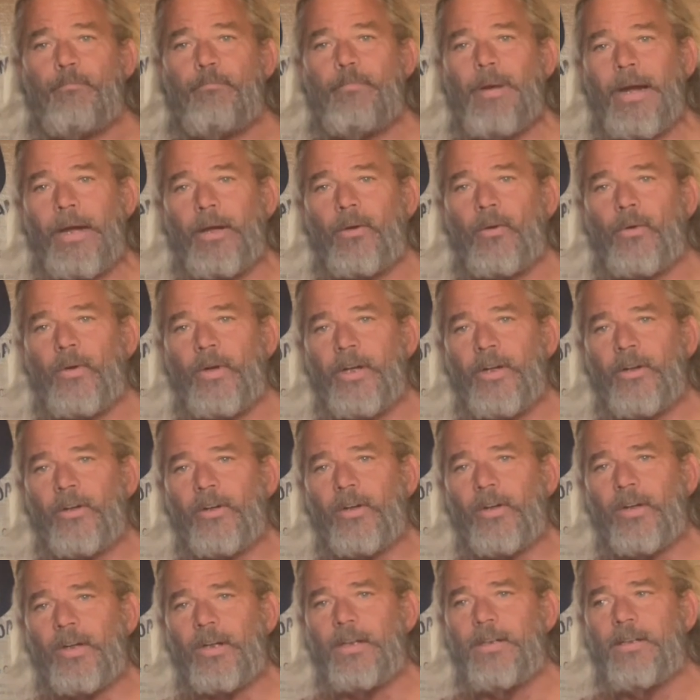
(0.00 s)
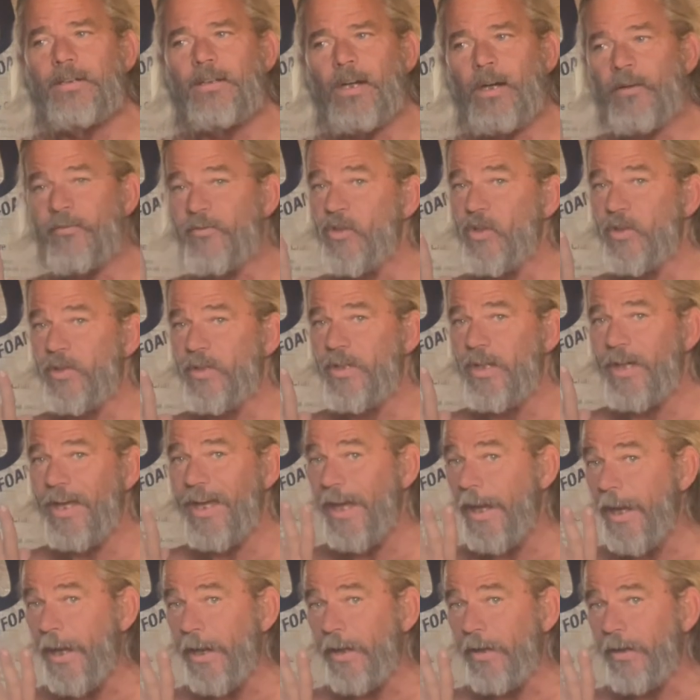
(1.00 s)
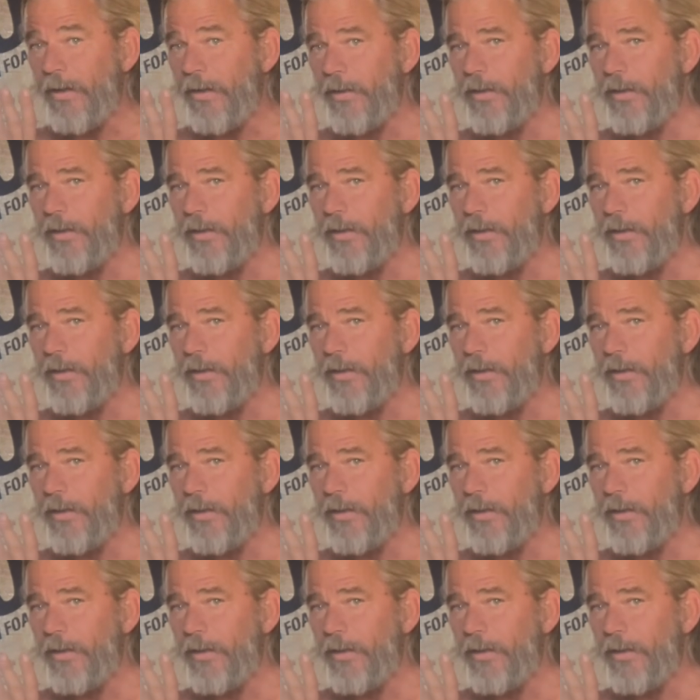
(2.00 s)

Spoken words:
barrier of just air